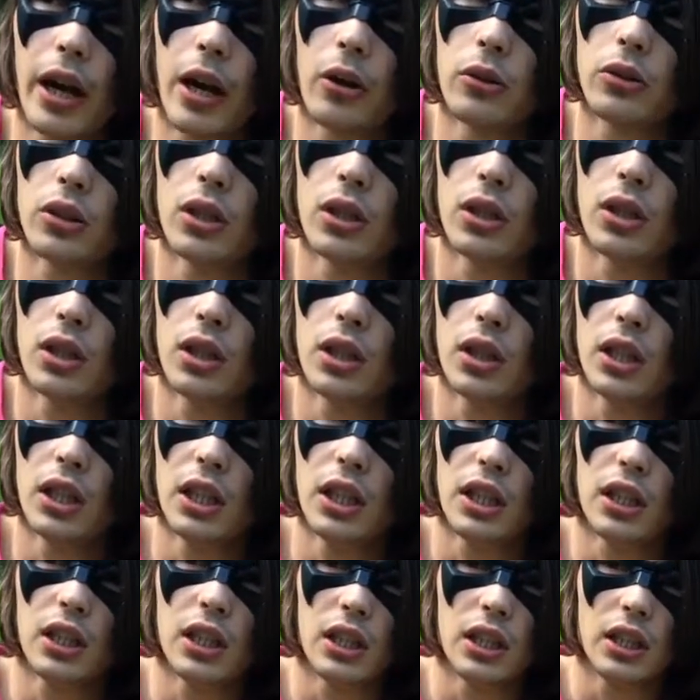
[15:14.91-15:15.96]
out.
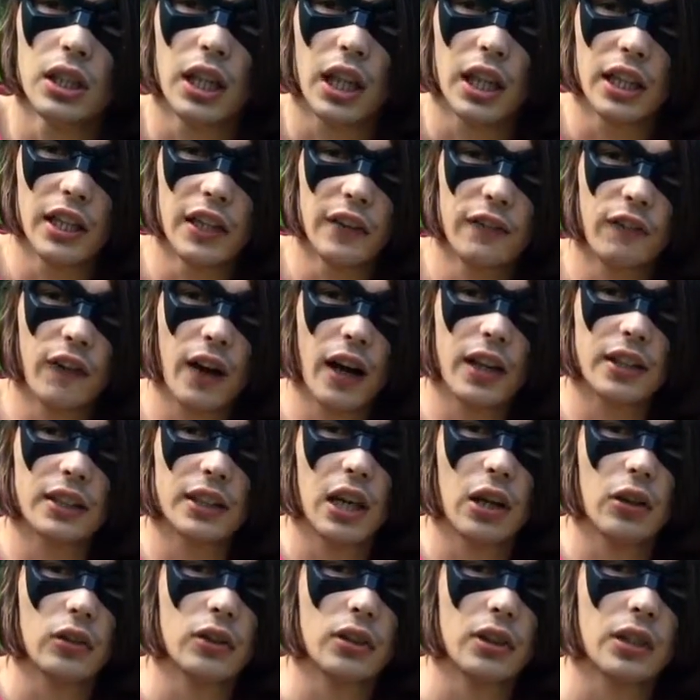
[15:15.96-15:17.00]
Then he finds
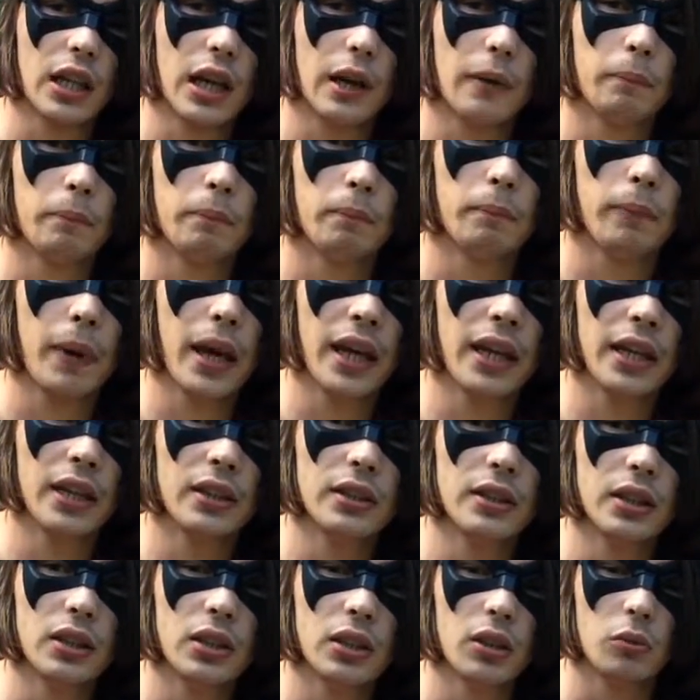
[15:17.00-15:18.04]
out that
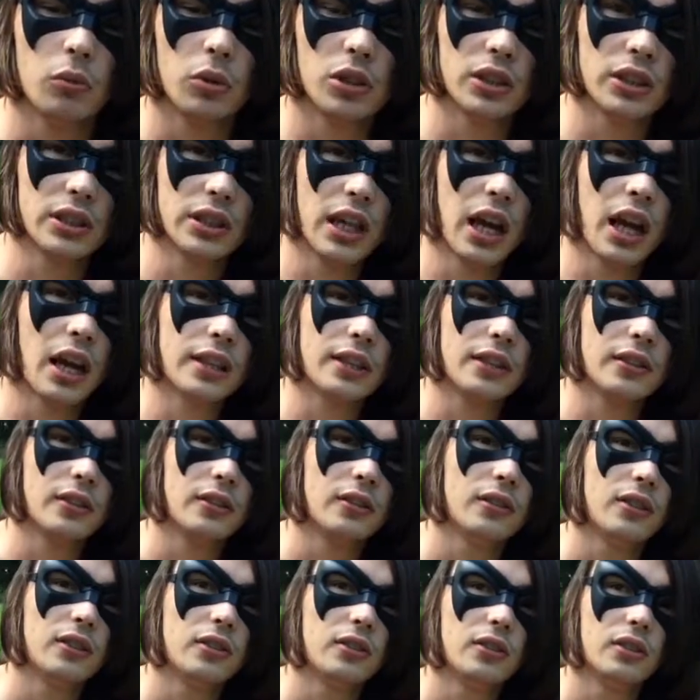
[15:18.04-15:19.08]
Bane was not
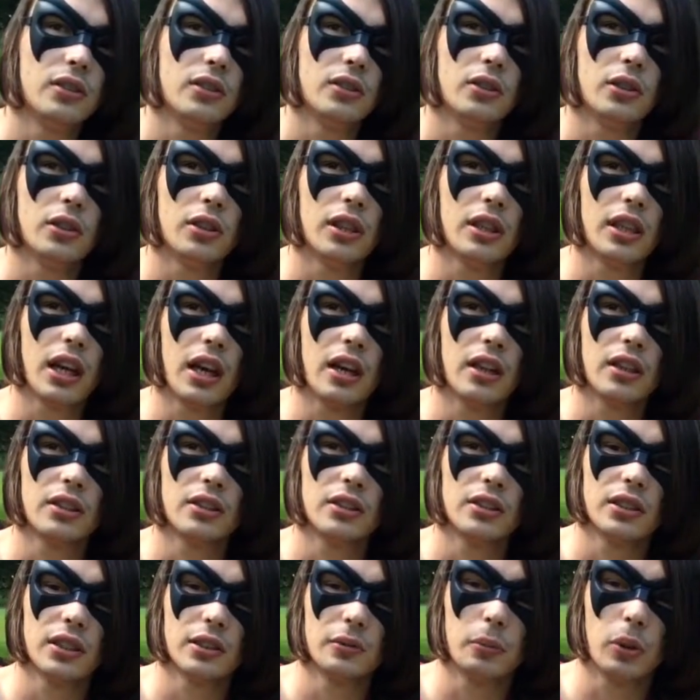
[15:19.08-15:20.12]
the
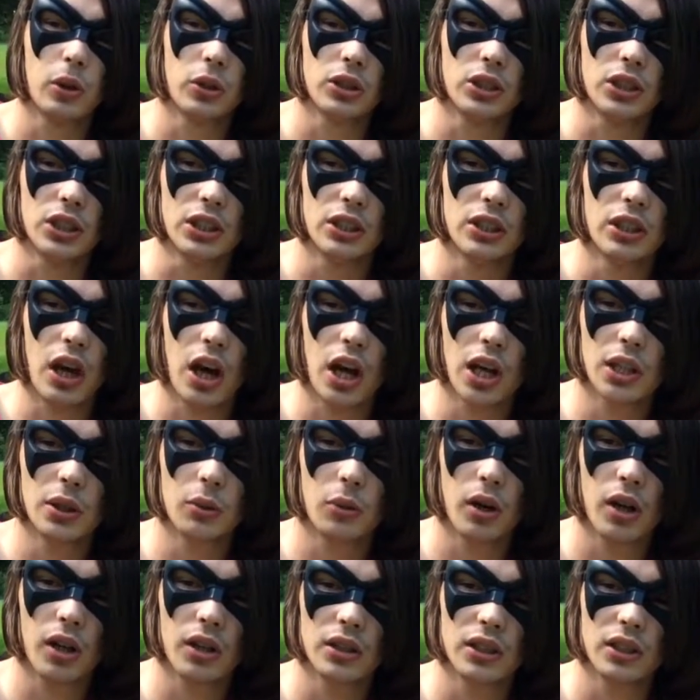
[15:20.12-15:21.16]
person he thought he
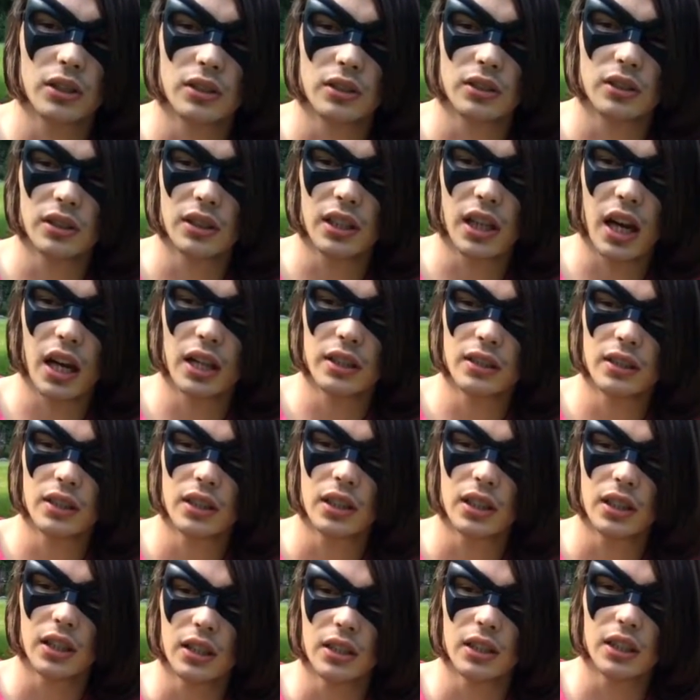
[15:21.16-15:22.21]
was, not
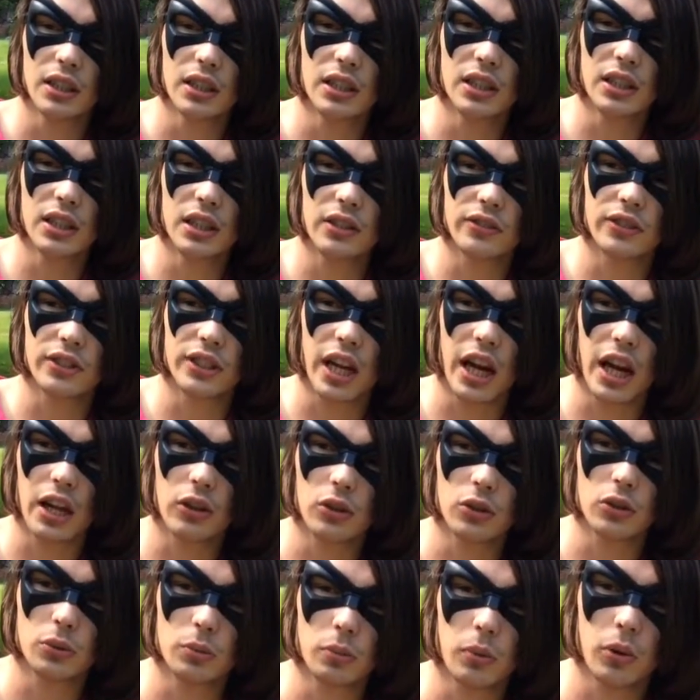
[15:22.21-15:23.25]
the League of
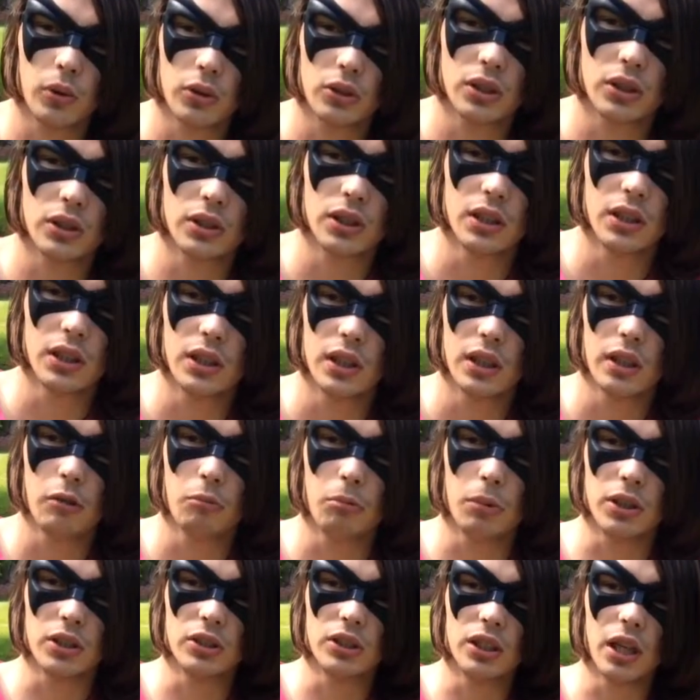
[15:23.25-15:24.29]
Shadows person,
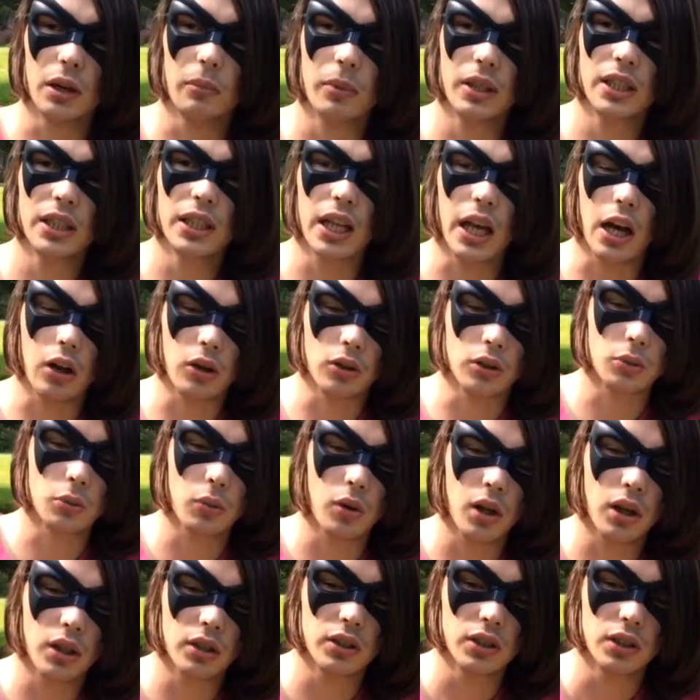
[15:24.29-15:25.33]
but somebody else
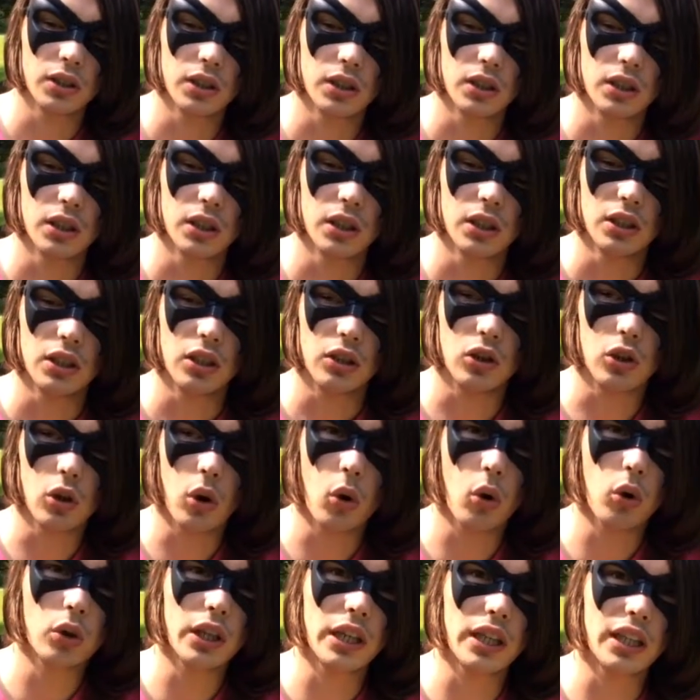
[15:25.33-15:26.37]
was. The
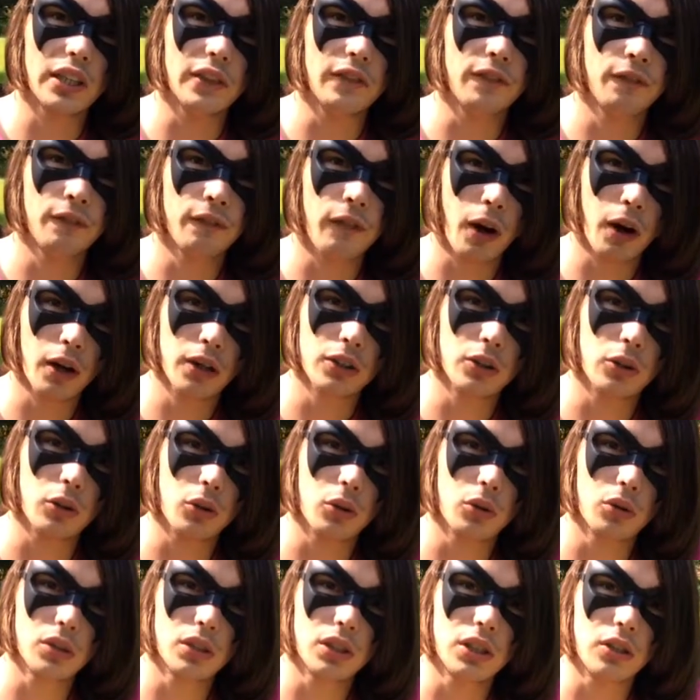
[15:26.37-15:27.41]
girl that he fucked
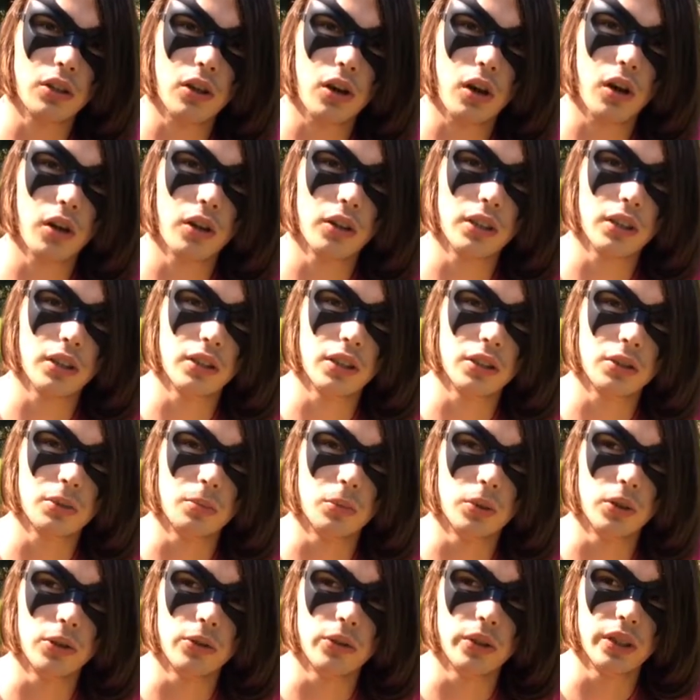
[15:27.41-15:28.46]
early on in this
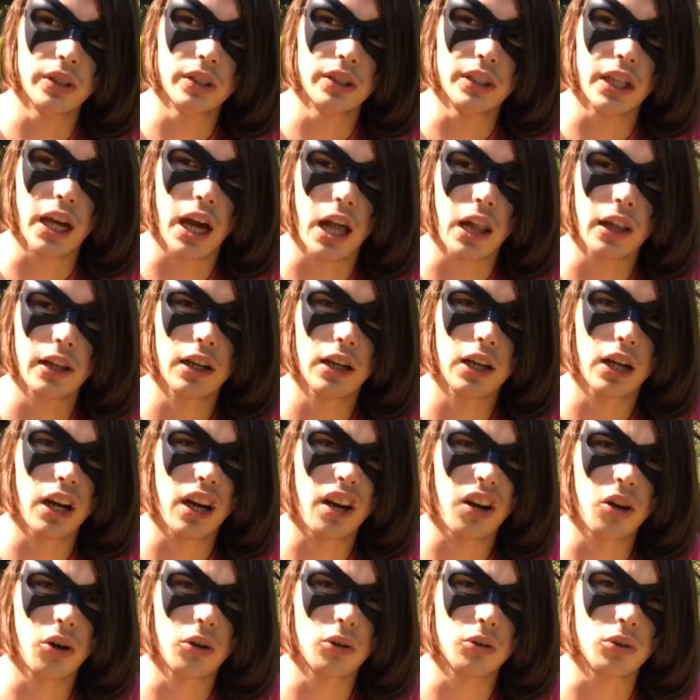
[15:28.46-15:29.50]
movie, Tala
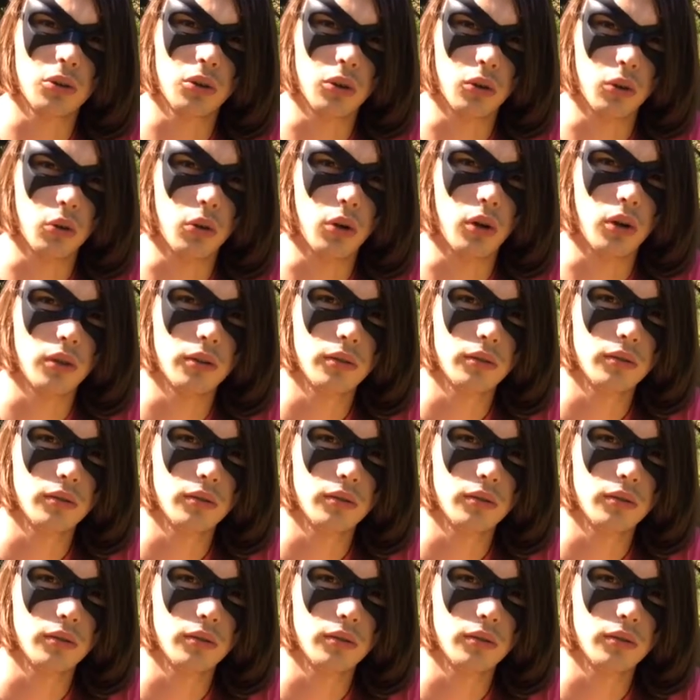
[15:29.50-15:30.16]
al Ghul,